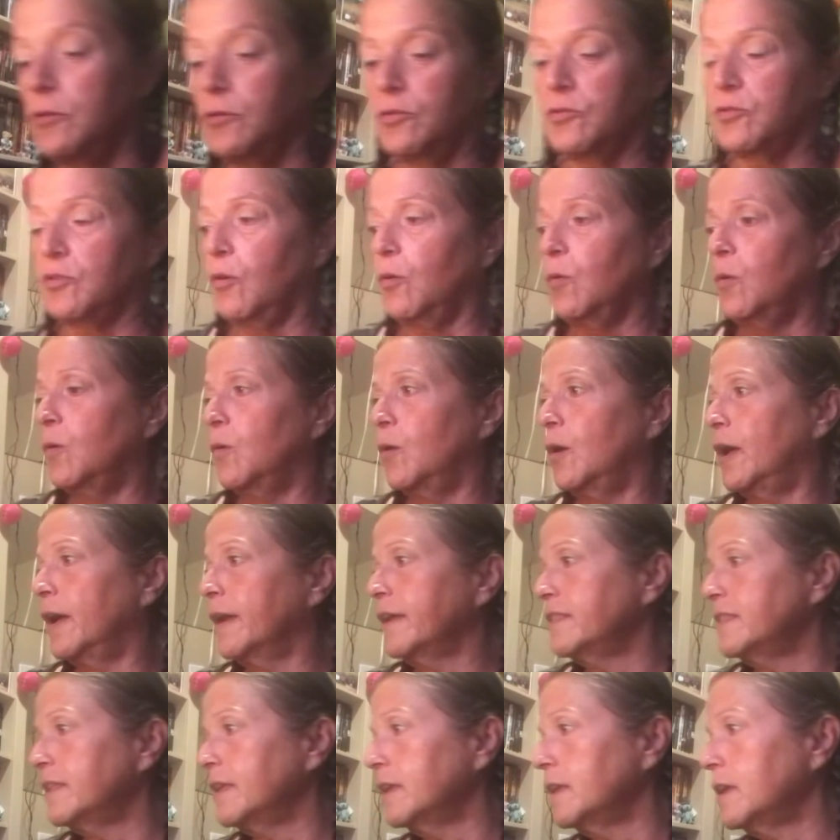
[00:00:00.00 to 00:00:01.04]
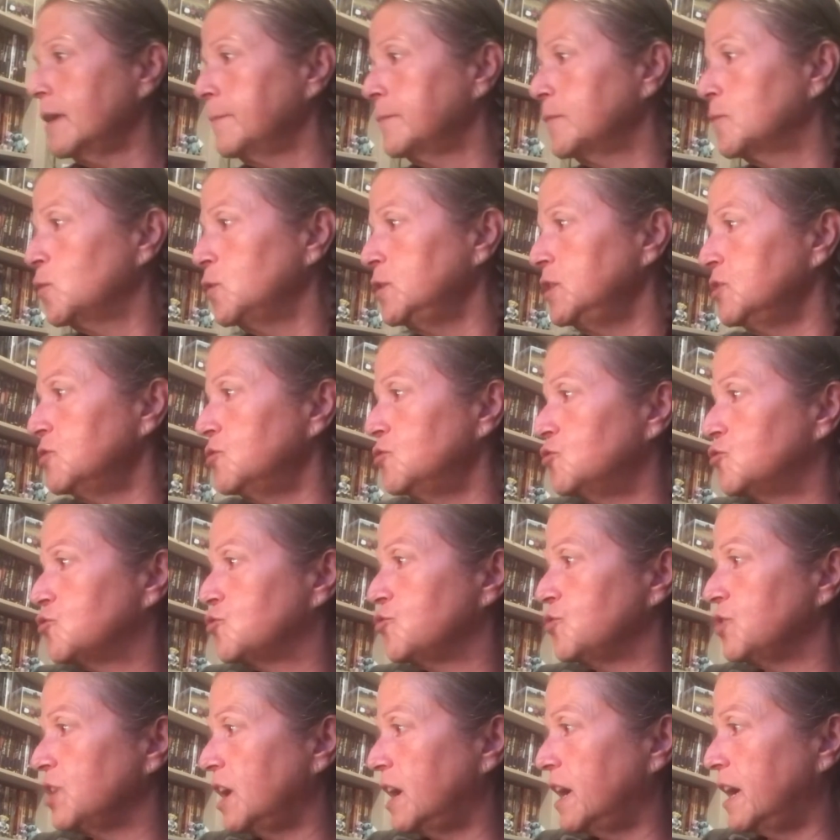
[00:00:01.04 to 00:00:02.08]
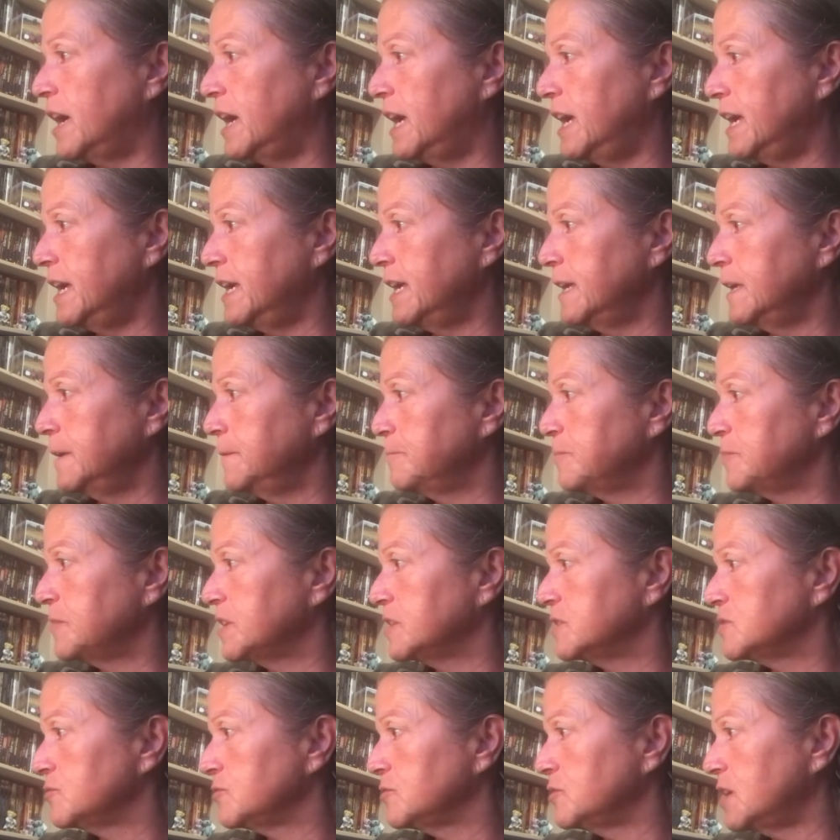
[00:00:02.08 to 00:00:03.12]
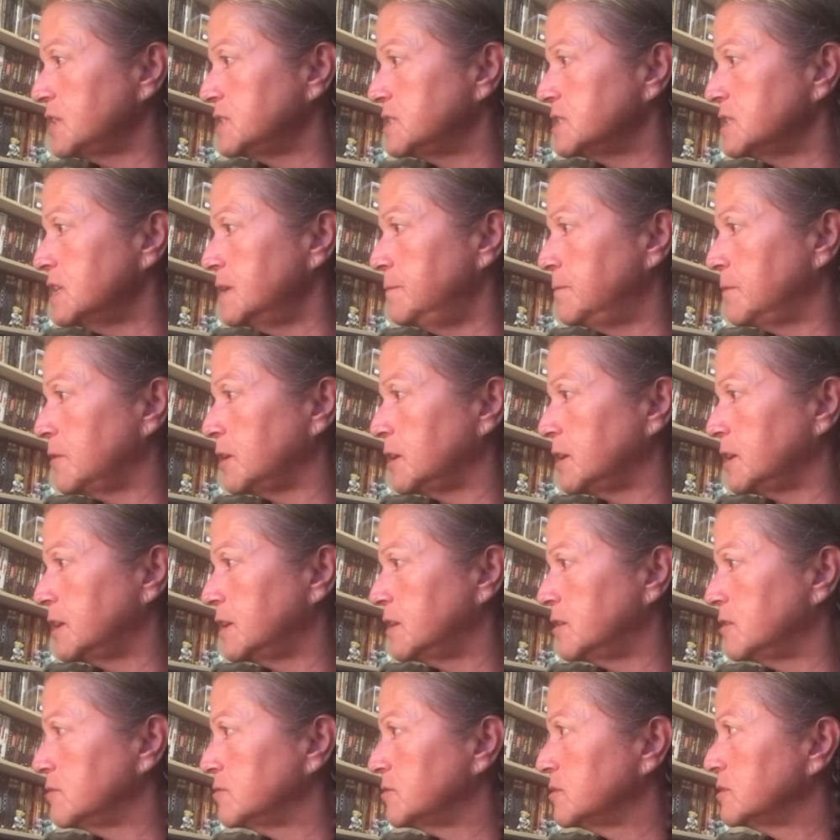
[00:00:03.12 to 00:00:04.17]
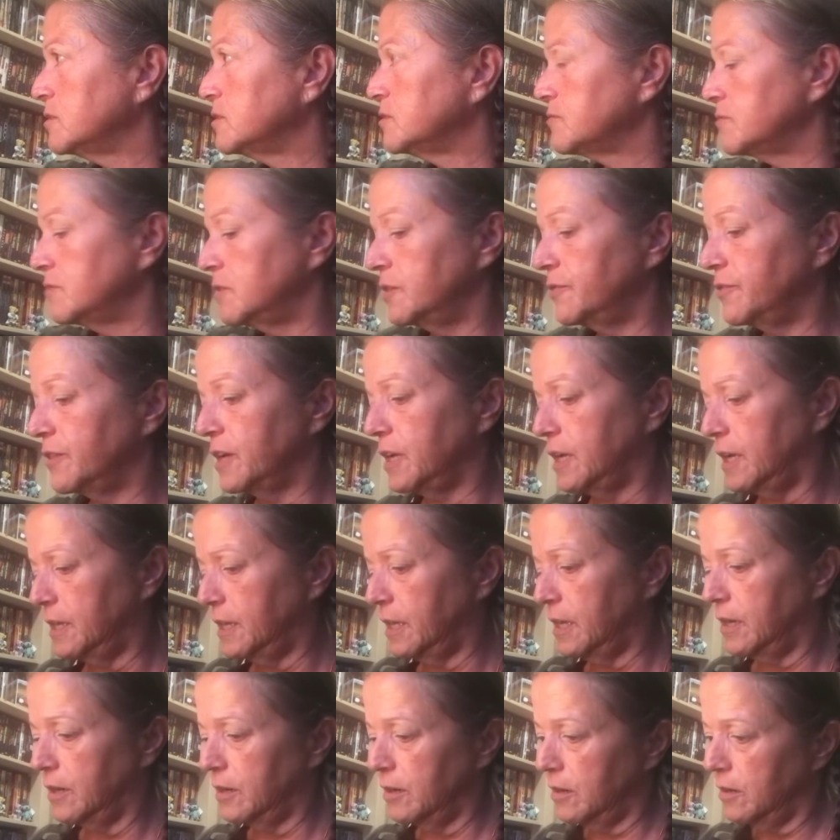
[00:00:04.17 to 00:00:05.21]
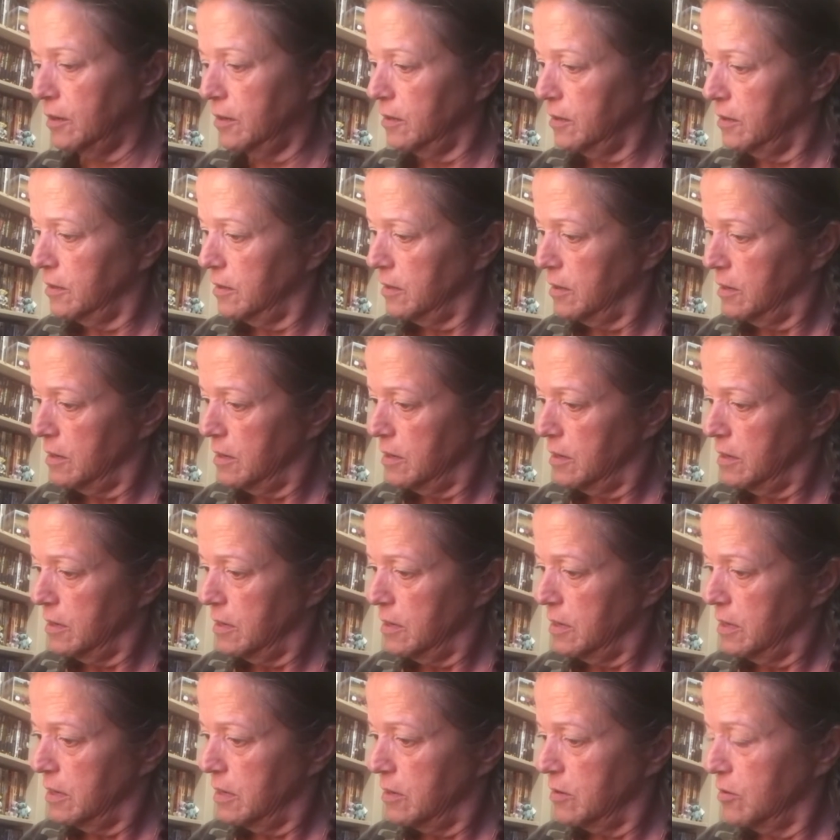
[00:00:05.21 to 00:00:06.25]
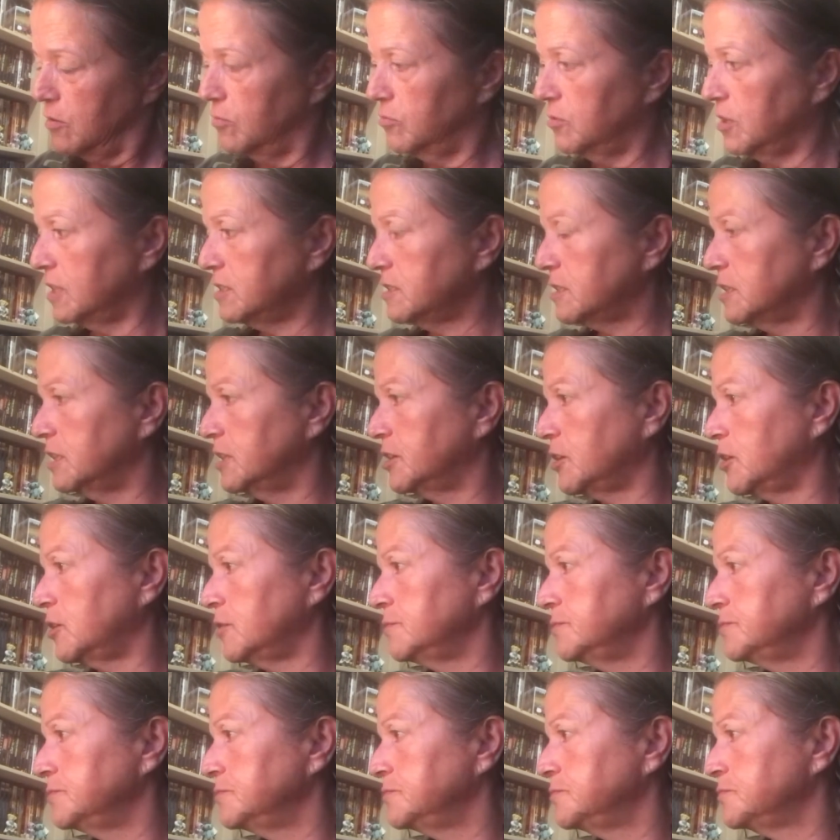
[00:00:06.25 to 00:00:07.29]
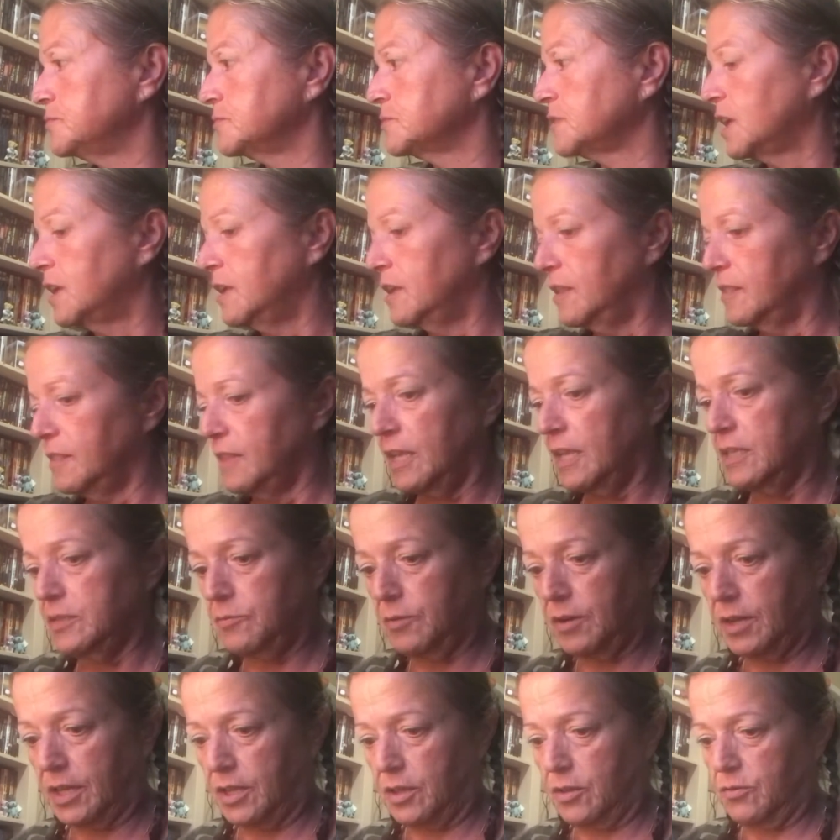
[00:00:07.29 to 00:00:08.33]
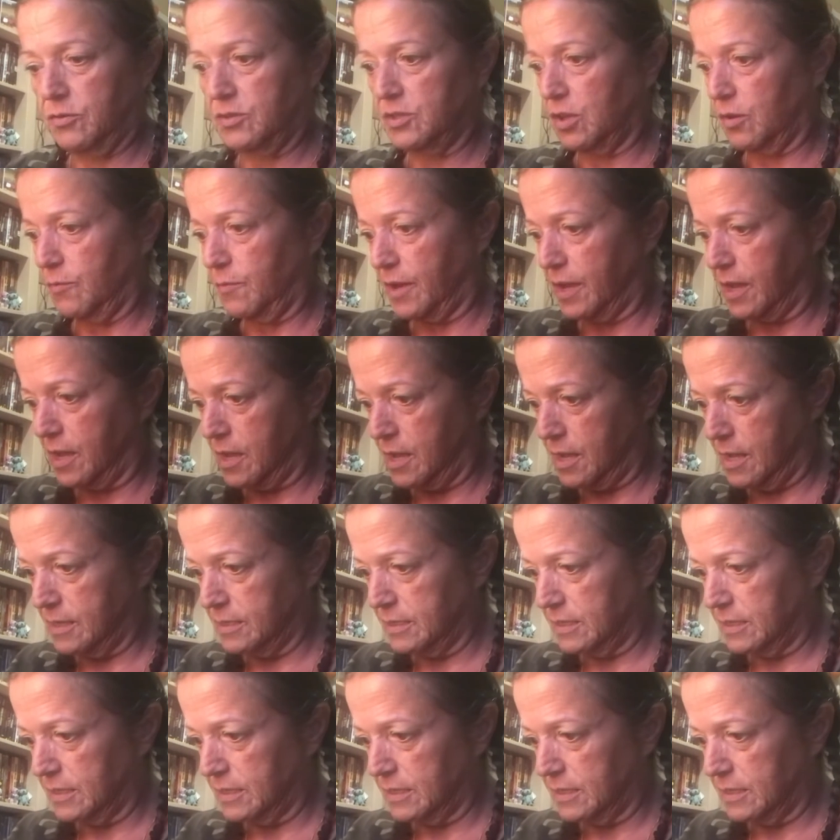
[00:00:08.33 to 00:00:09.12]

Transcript: So I think I'm going to try this rusty brown. What have we got here? That's glue. That's what I used on my eyes